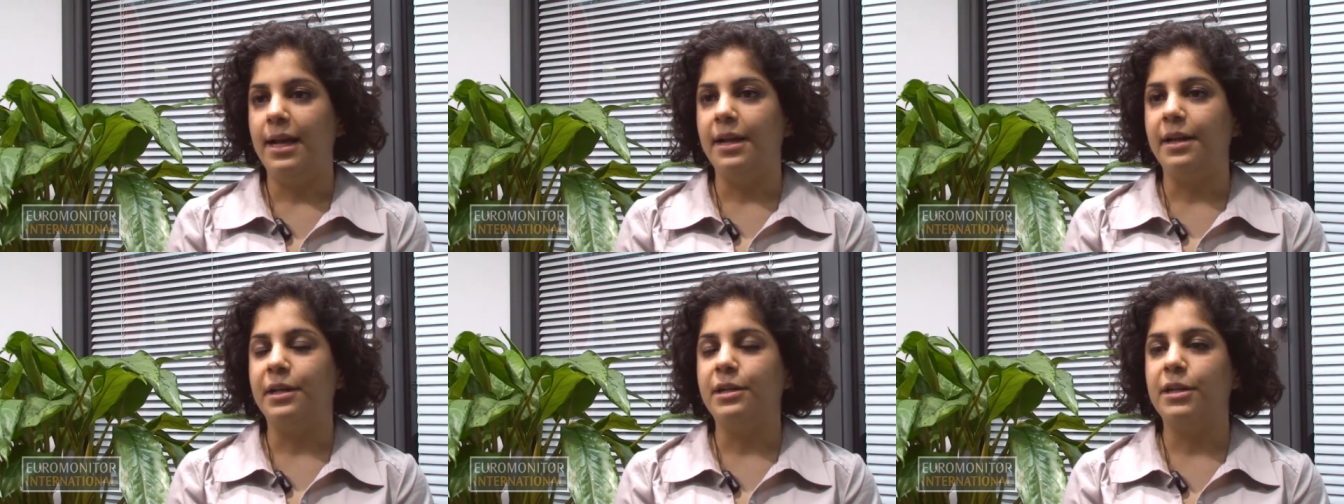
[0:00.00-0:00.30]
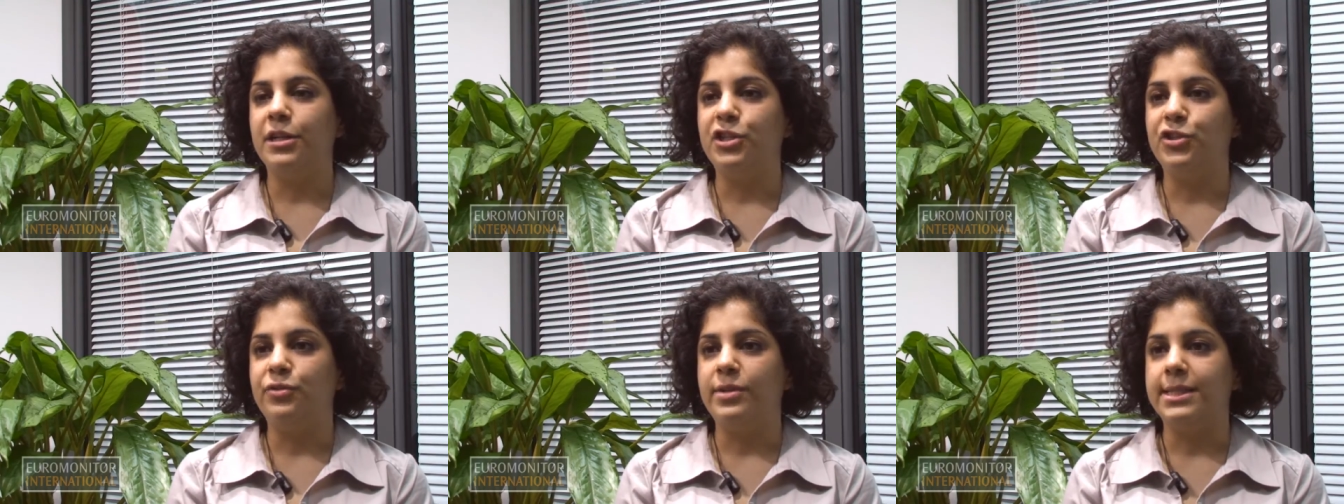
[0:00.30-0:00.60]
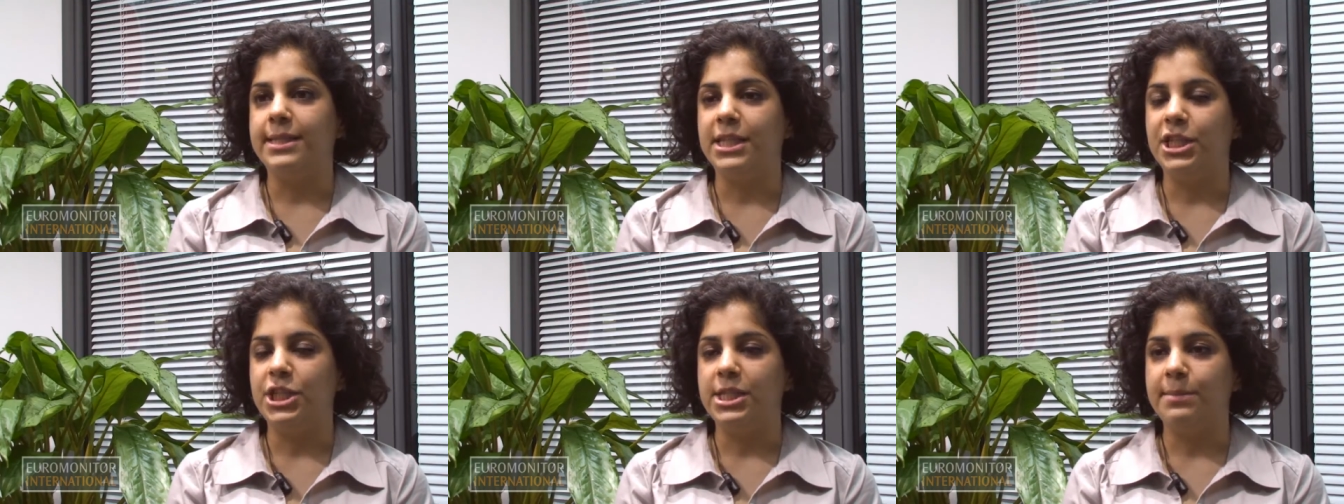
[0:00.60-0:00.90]
In a country
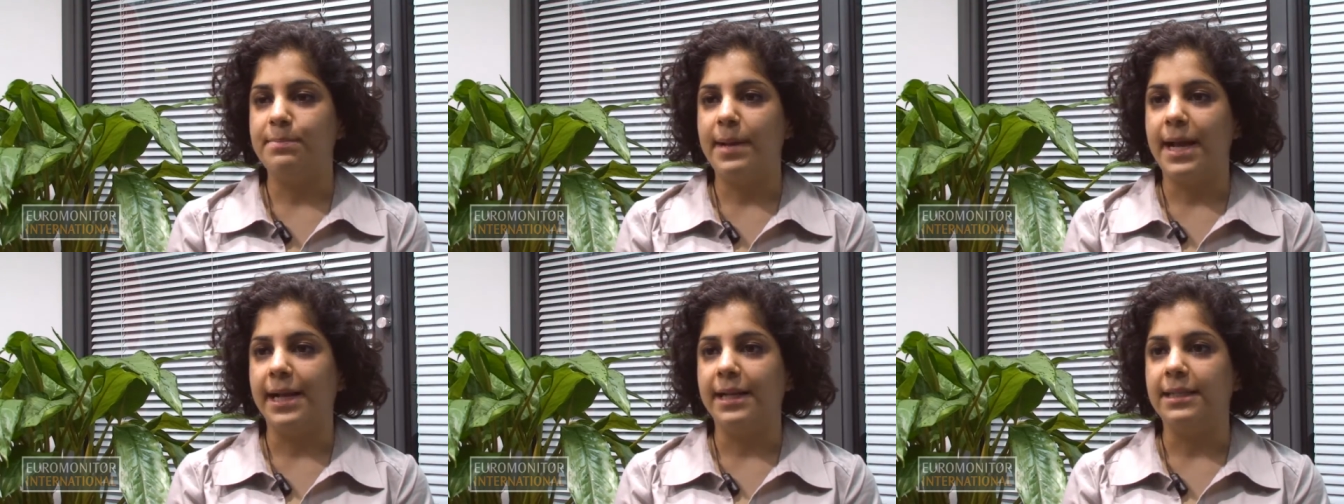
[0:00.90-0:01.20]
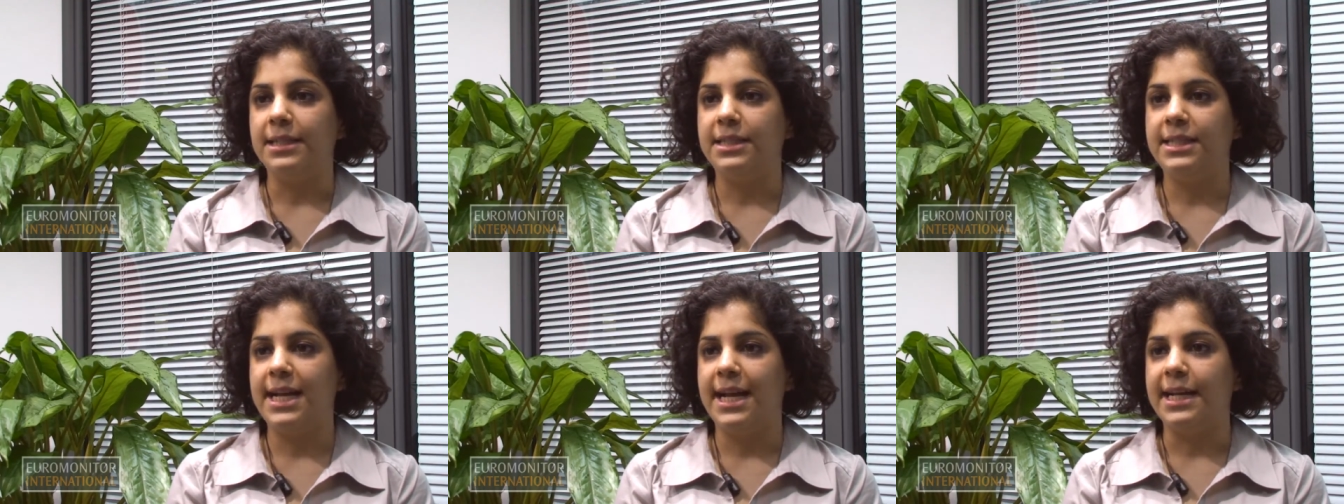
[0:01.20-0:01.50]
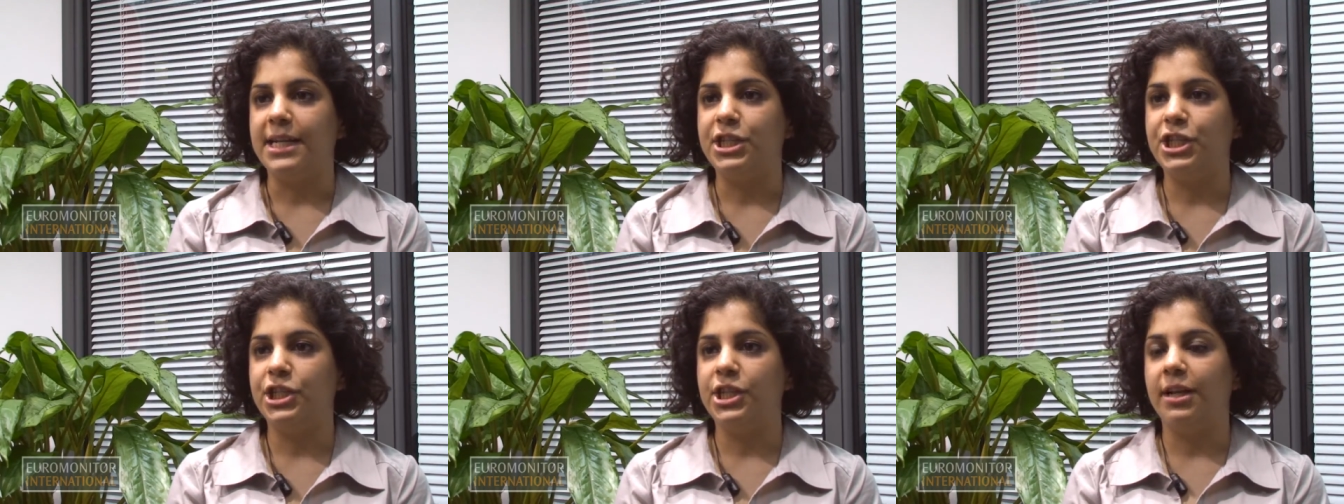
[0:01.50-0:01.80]
such as
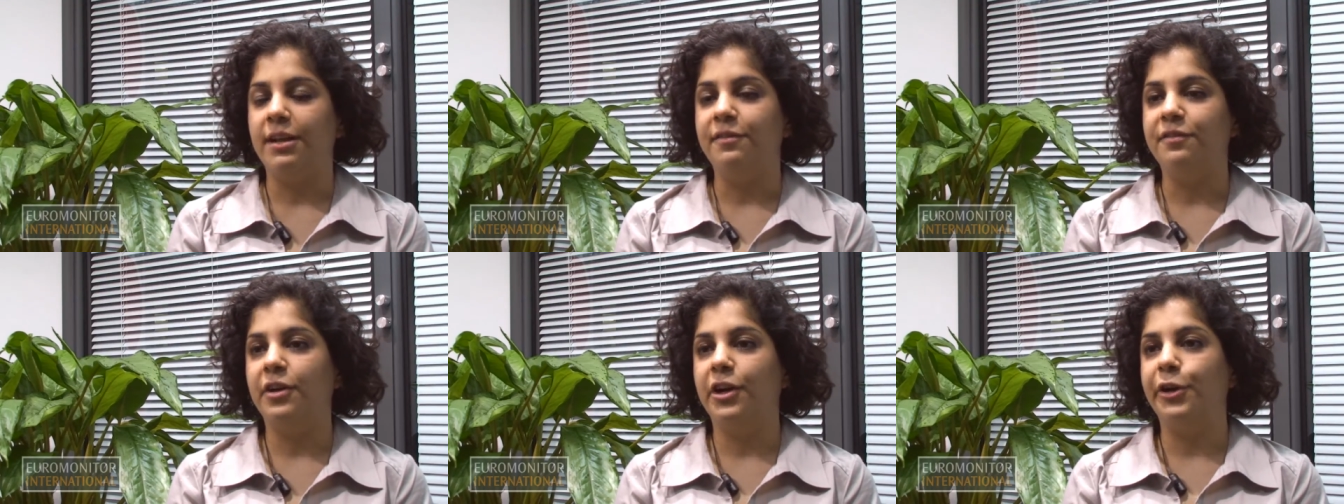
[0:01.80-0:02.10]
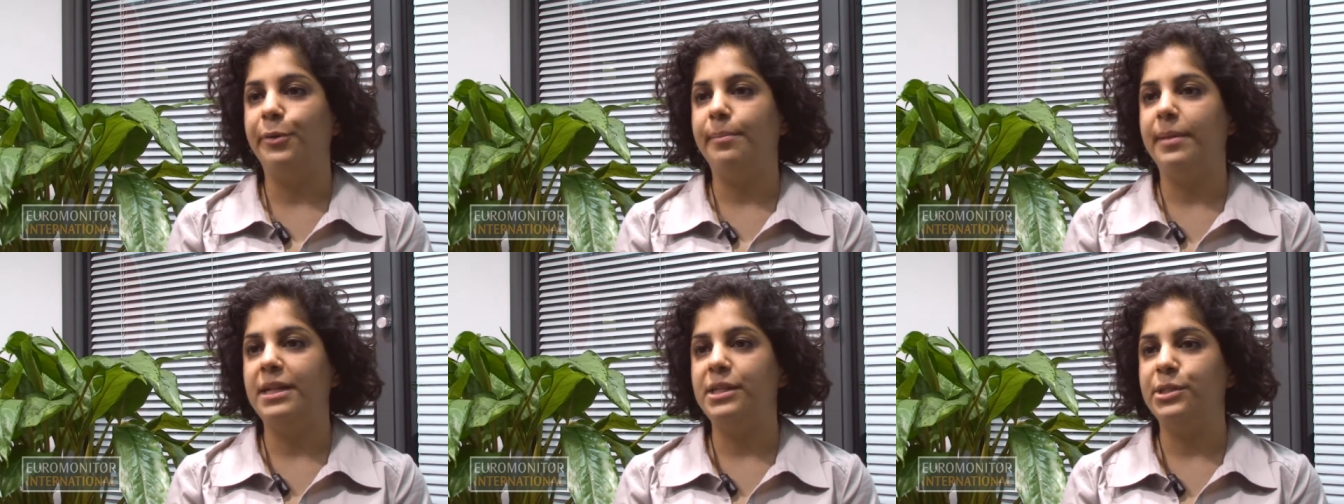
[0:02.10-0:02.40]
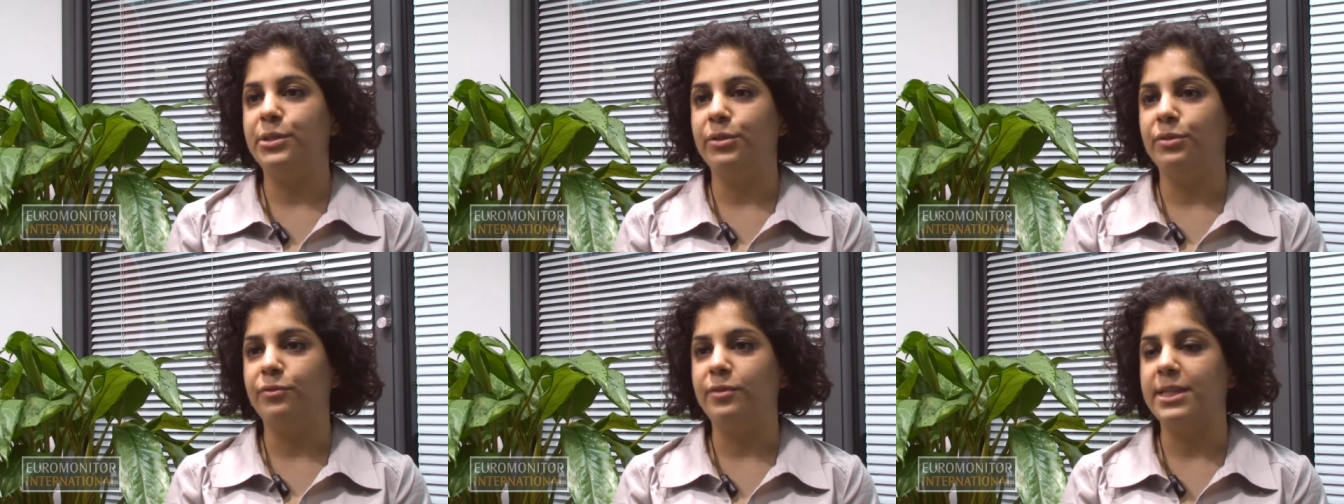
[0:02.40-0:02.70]
Bangladesh,
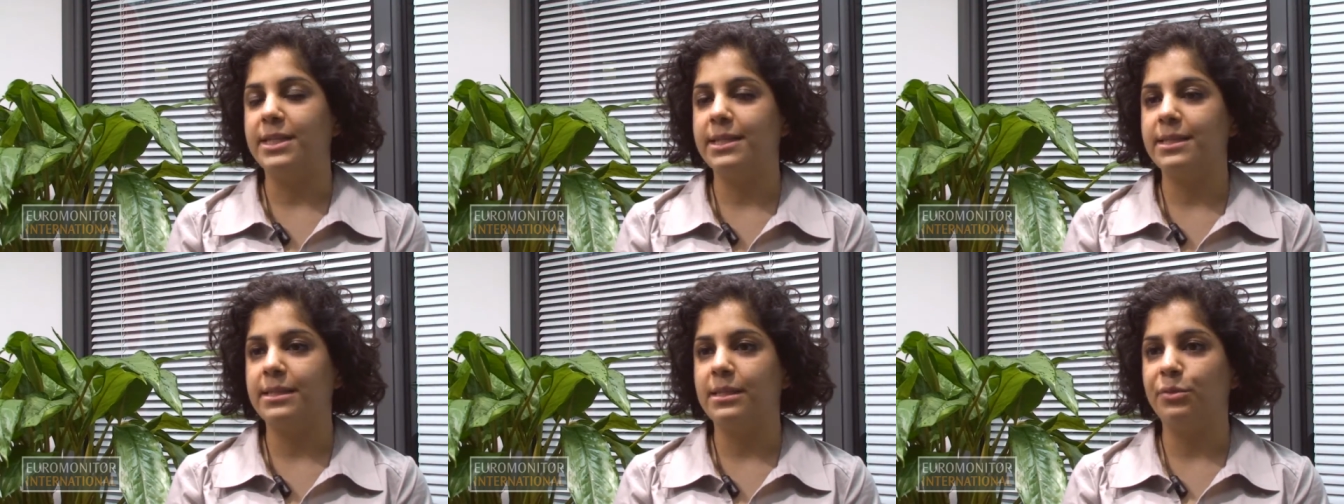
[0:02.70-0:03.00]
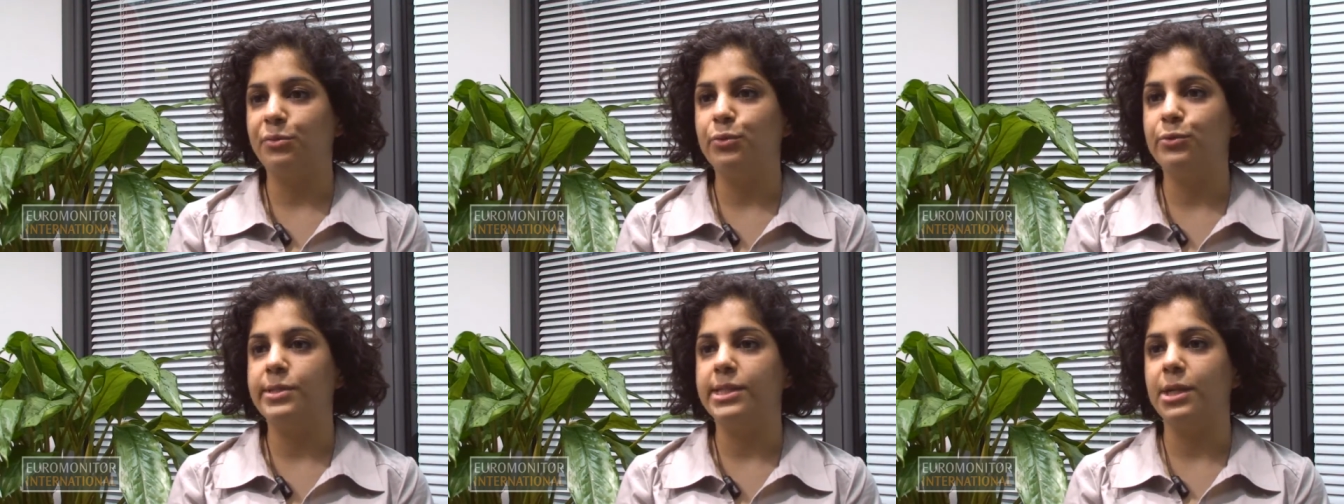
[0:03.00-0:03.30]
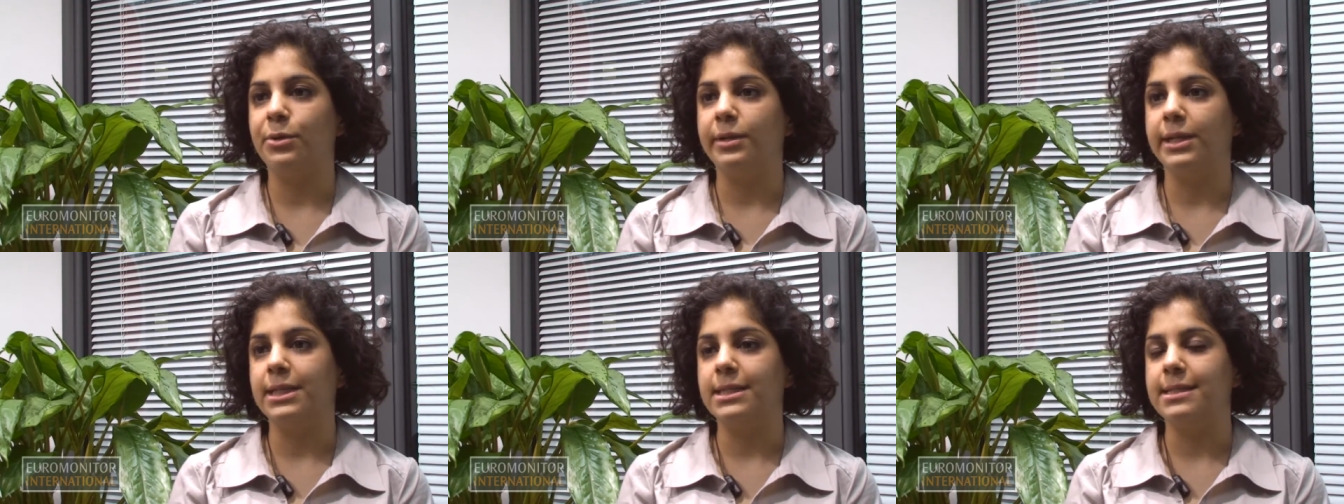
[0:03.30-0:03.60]
environmental risks are
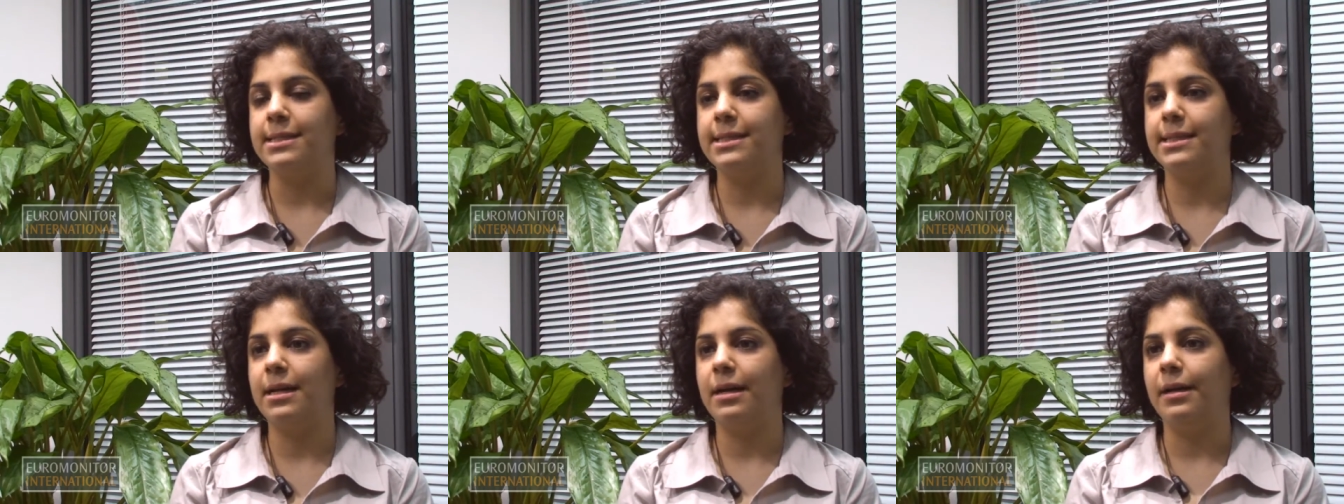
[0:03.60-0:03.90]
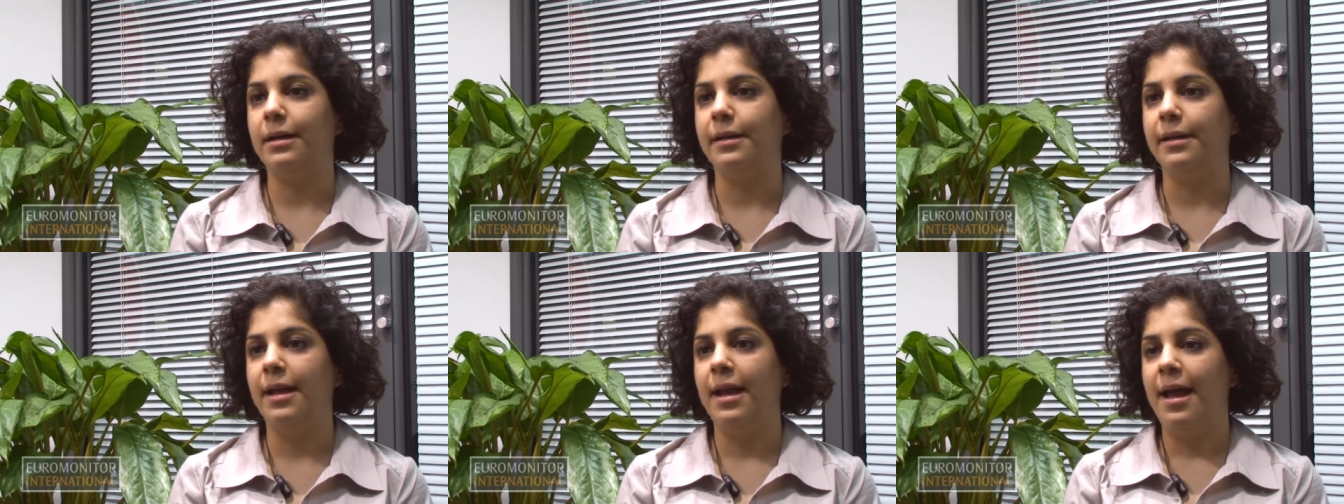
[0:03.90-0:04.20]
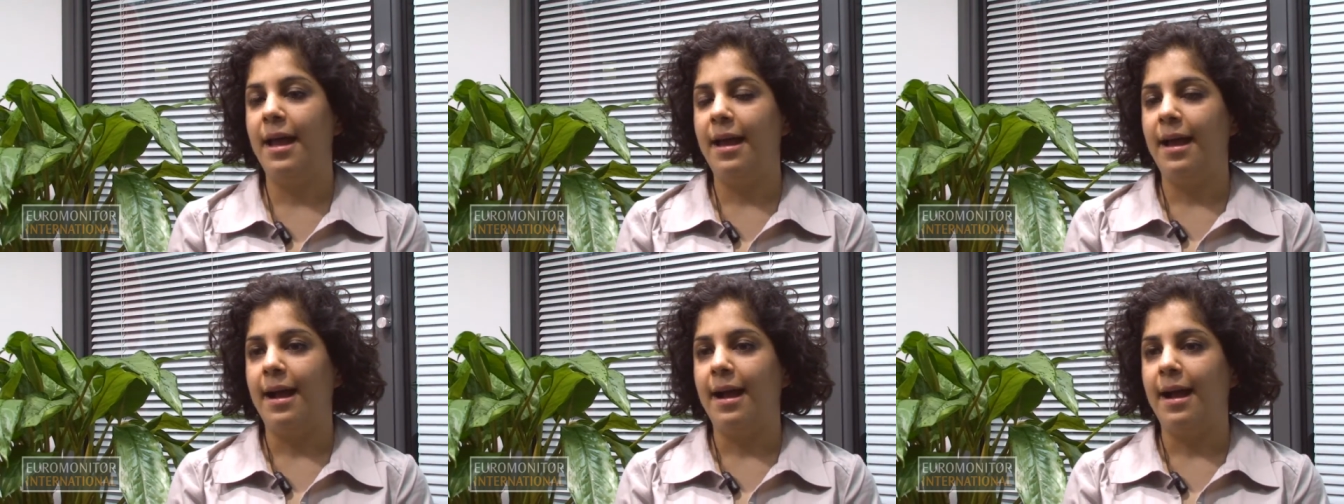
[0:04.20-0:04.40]
also a concern,